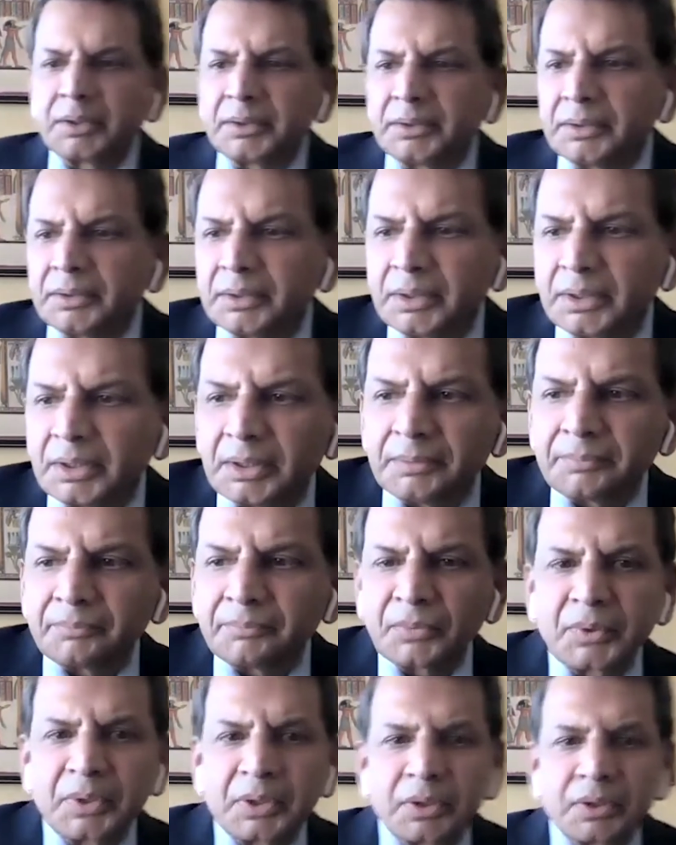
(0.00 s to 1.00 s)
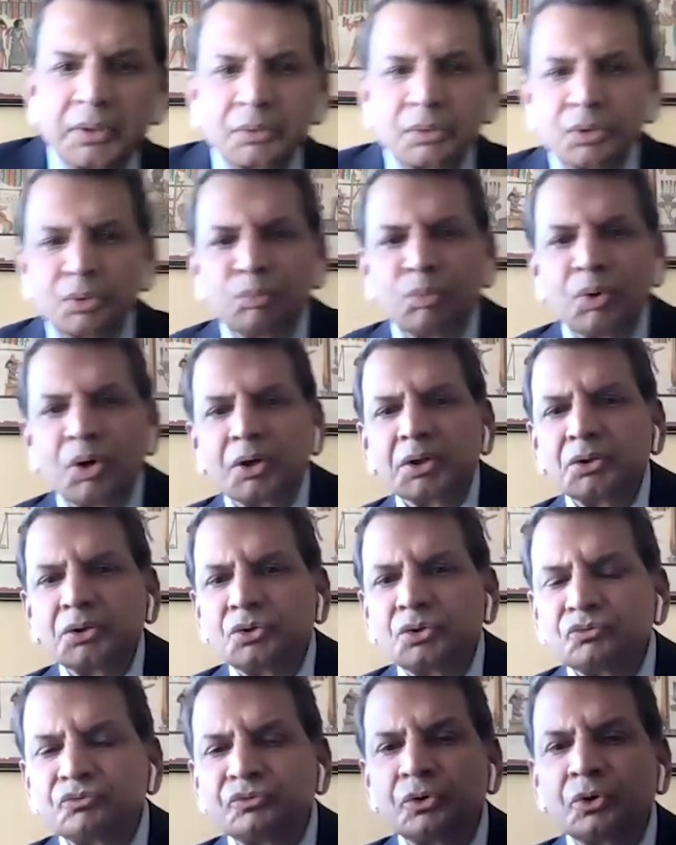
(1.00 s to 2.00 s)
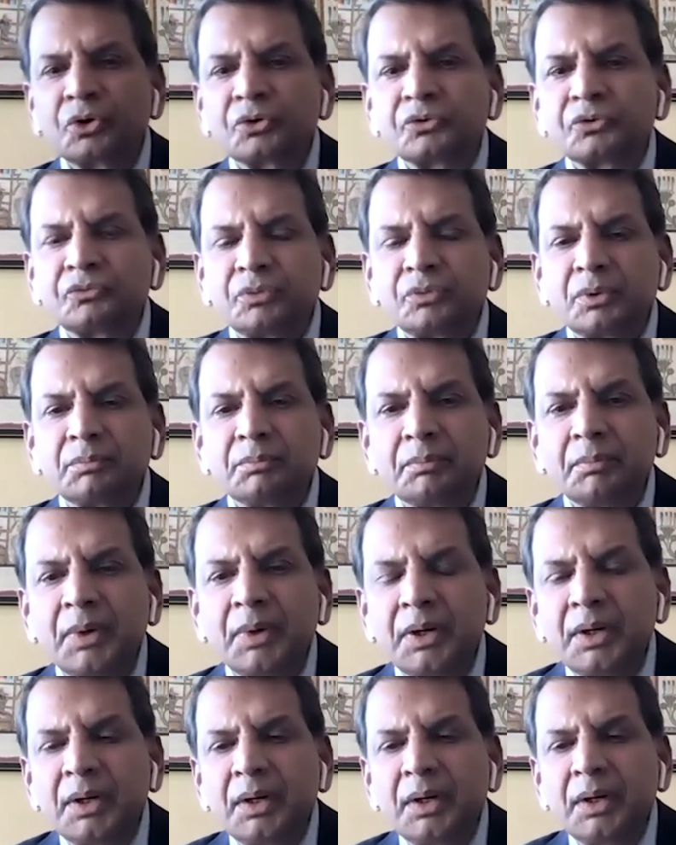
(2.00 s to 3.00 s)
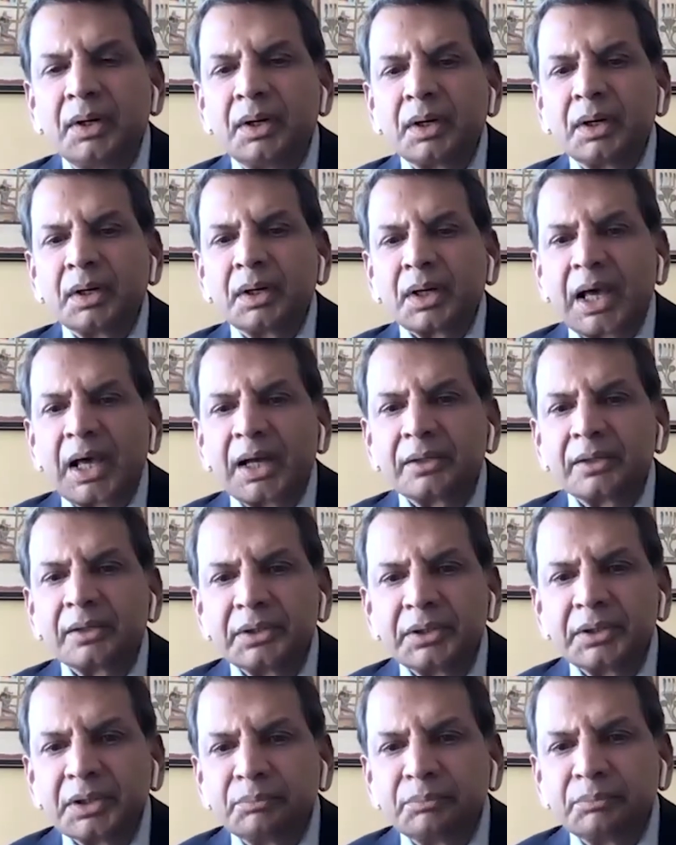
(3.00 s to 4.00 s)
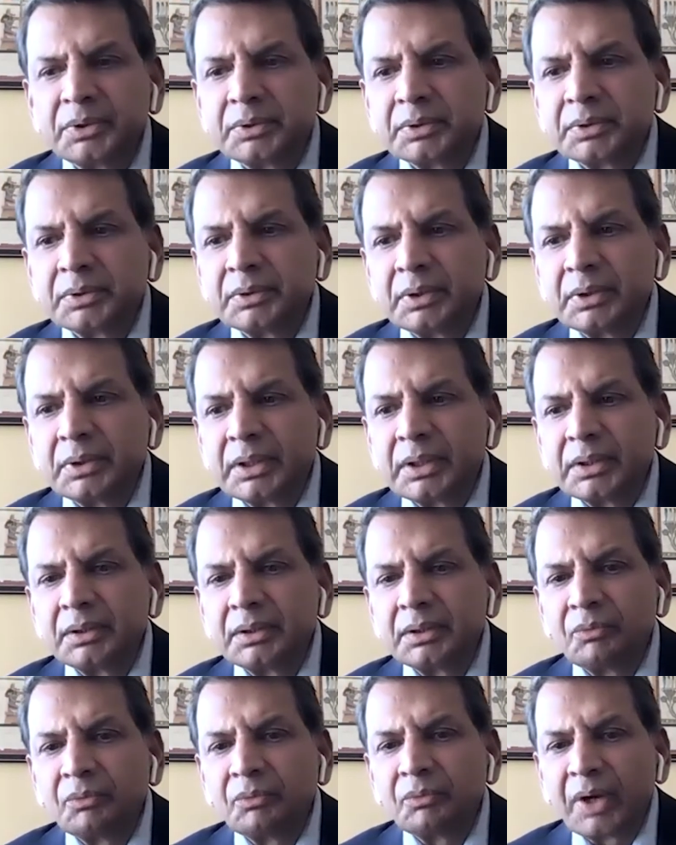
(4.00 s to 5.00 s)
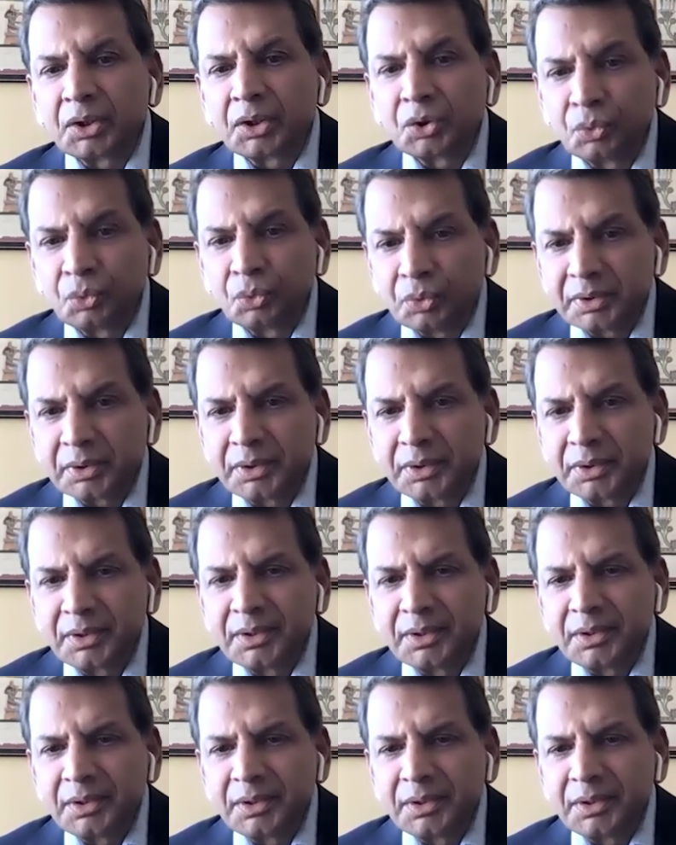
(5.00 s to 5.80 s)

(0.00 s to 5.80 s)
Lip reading: and good morning to folks from Calgary, Edmonton, and Vancouver.